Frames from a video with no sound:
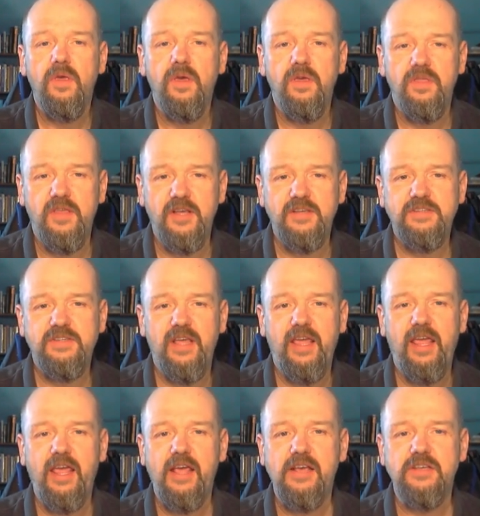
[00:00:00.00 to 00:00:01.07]
This
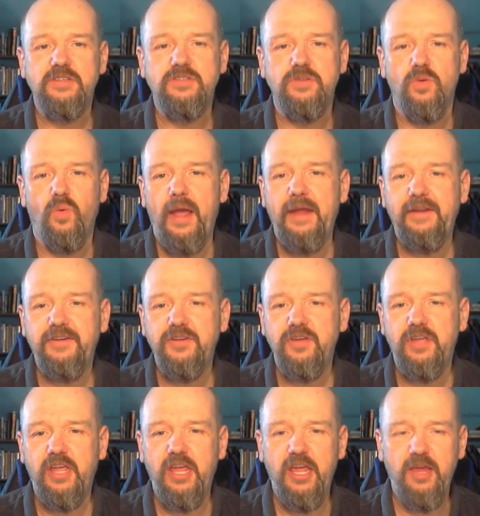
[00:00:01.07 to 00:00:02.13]
is the way to
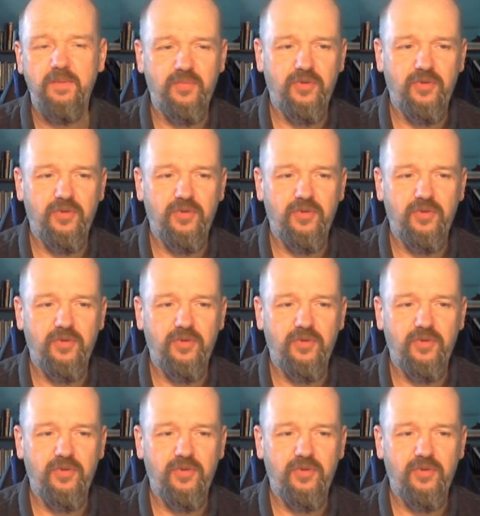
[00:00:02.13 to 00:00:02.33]
keep